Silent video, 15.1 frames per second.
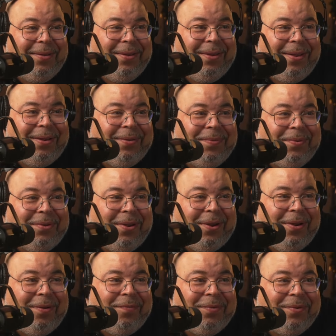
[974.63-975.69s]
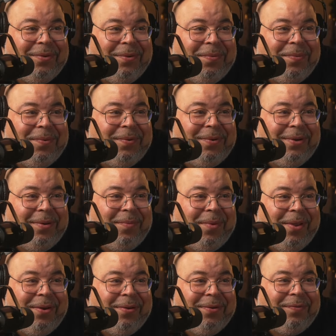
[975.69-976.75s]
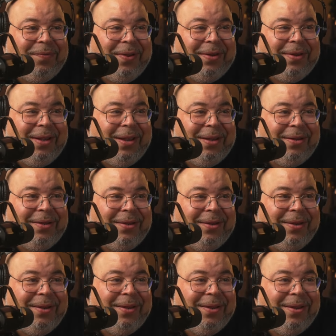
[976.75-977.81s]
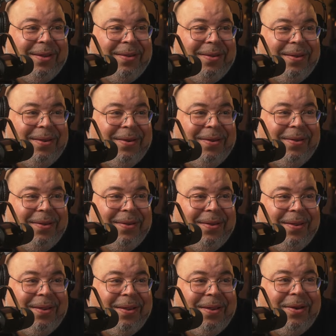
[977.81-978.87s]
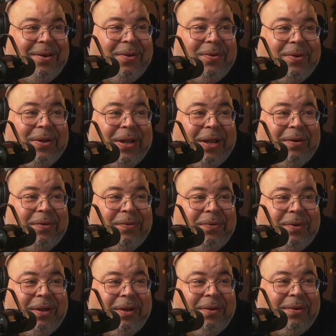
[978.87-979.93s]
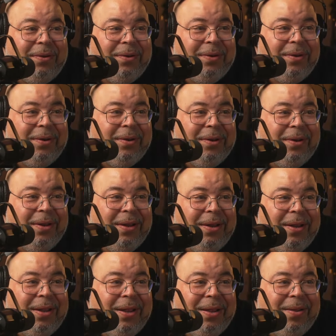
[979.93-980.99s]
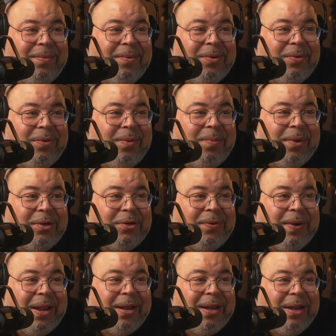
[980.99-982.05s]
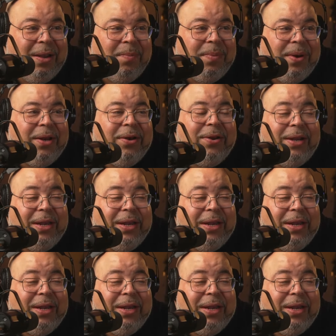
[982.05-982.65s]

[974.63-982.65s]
I was starting off with them in the man. That's fantastic. No doubt, no doubt. I've been doing my tracking in Blender.